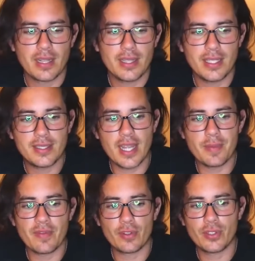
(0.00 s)
The
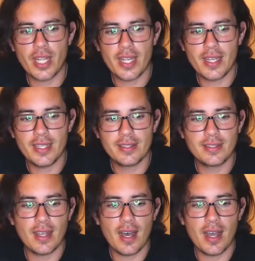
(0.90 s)
statement for today is,
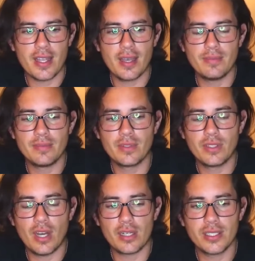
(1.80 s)
I am
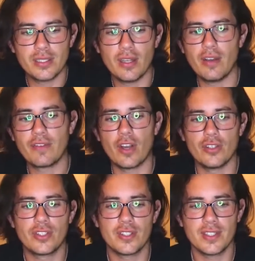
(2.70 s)
guardian of
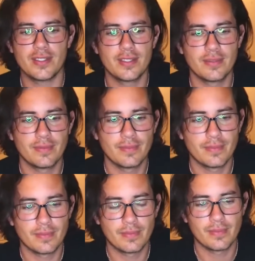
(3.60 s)
consciousness.
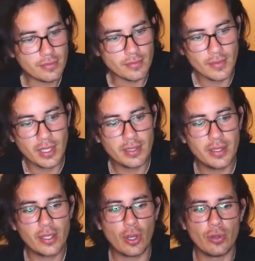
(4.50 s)

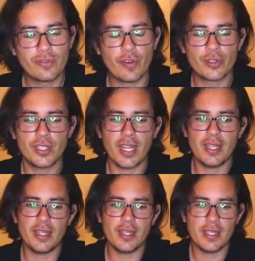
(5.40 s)
The code for
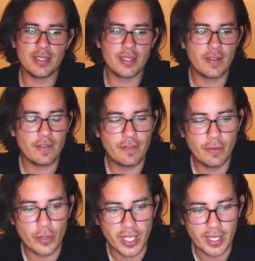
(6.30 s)
today is
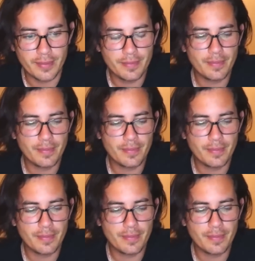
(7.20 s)
fungi.